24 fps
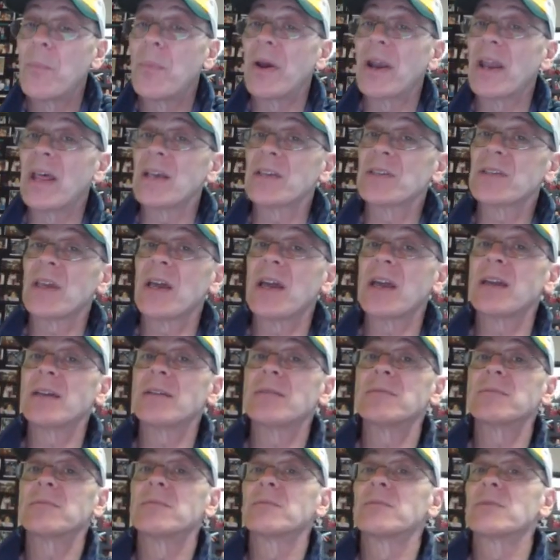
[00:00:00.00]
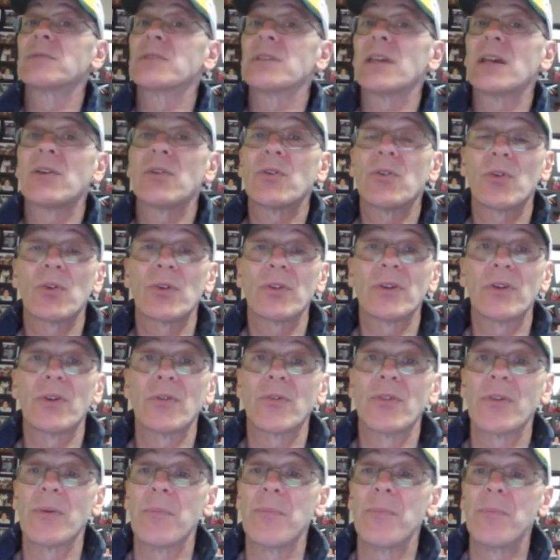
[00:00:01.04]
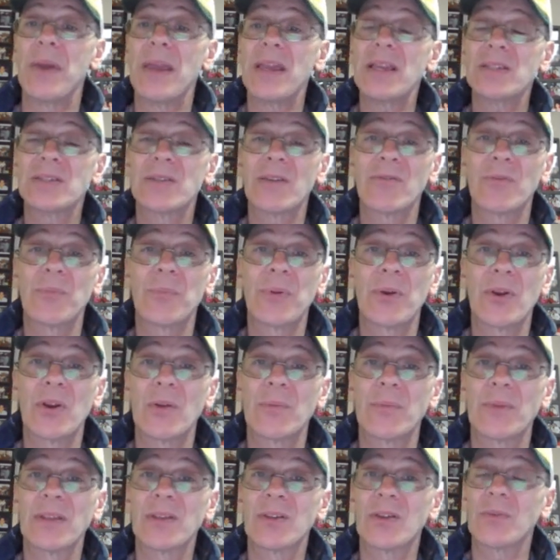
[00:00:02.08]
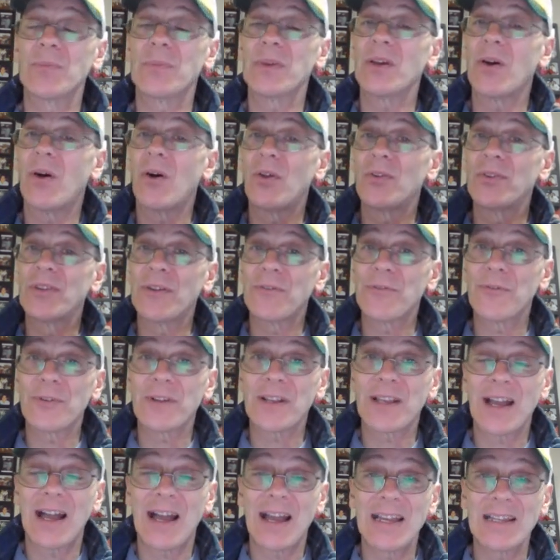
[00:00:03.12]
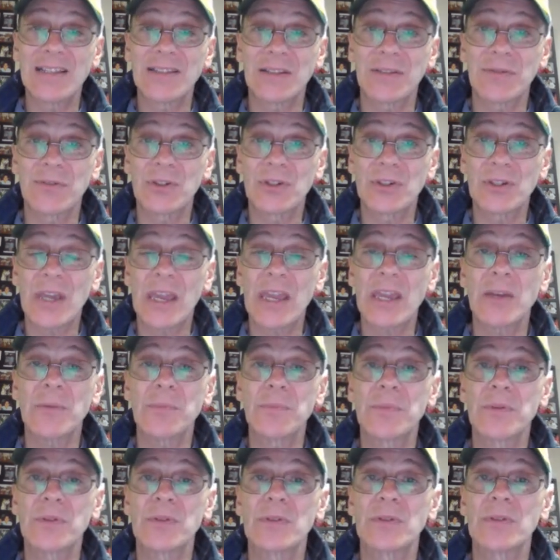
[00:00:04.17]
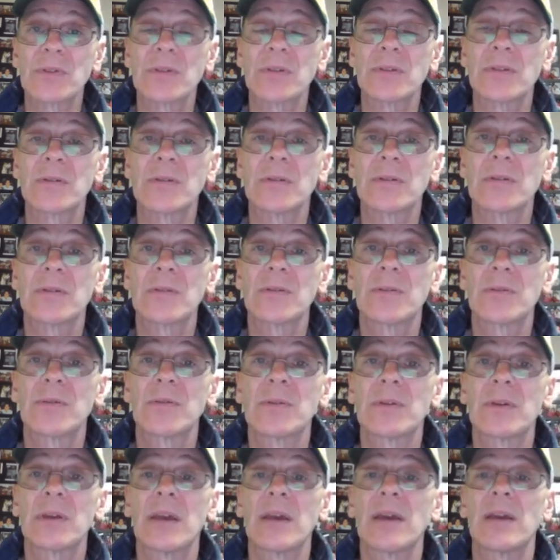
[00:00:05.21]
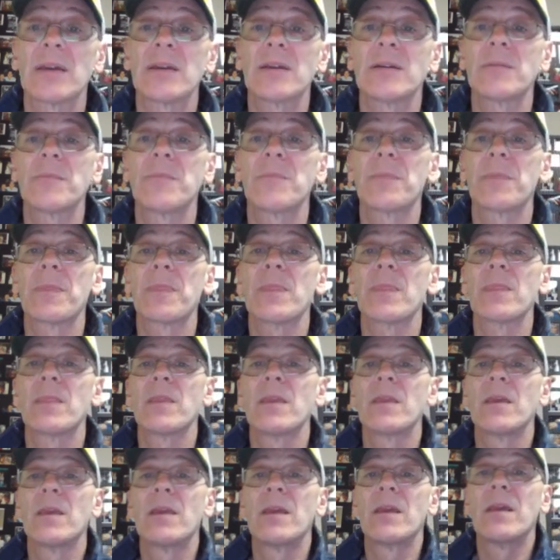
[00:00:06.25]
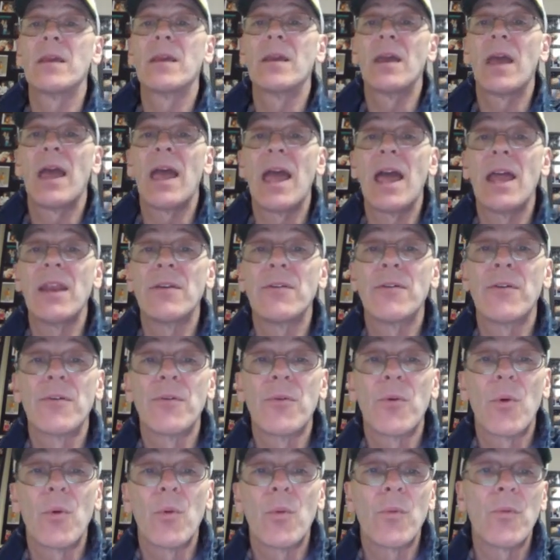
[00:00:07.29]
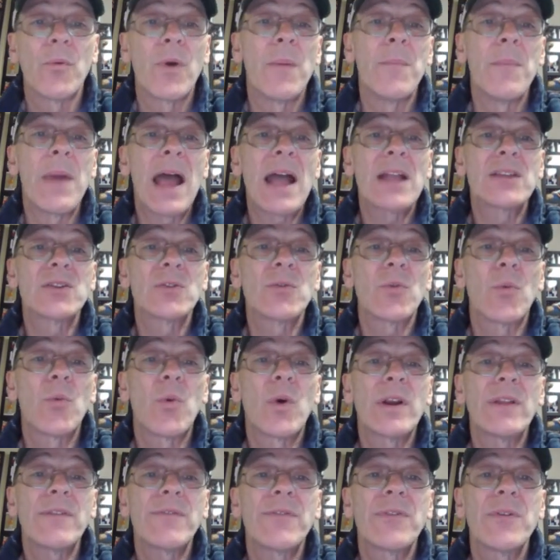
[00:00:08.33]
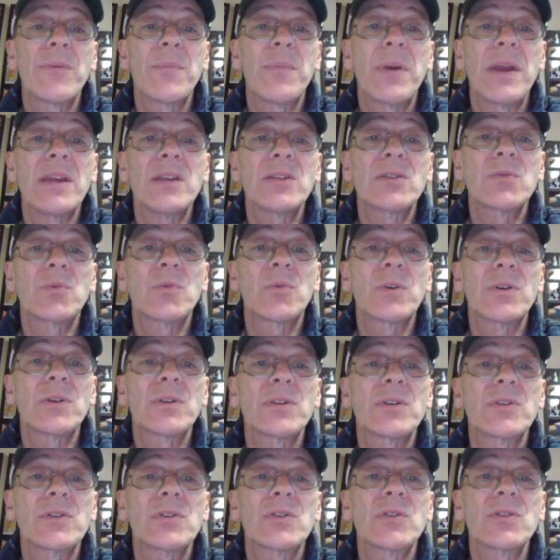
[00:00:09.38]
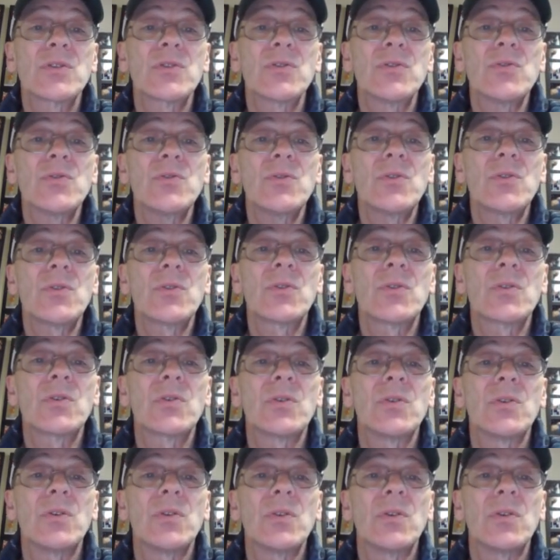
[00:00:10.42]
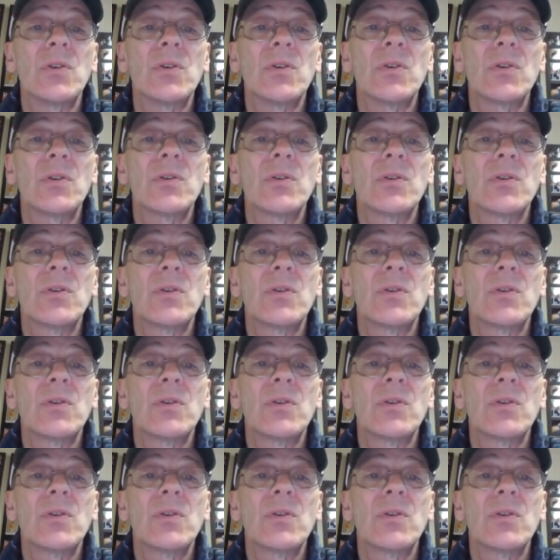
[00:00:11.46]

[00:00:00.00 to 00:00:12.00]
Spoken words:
But as I said earlier, the base of a pyramid could be all different kinds of shapes. Okay? And imagine, what if the base were a circle?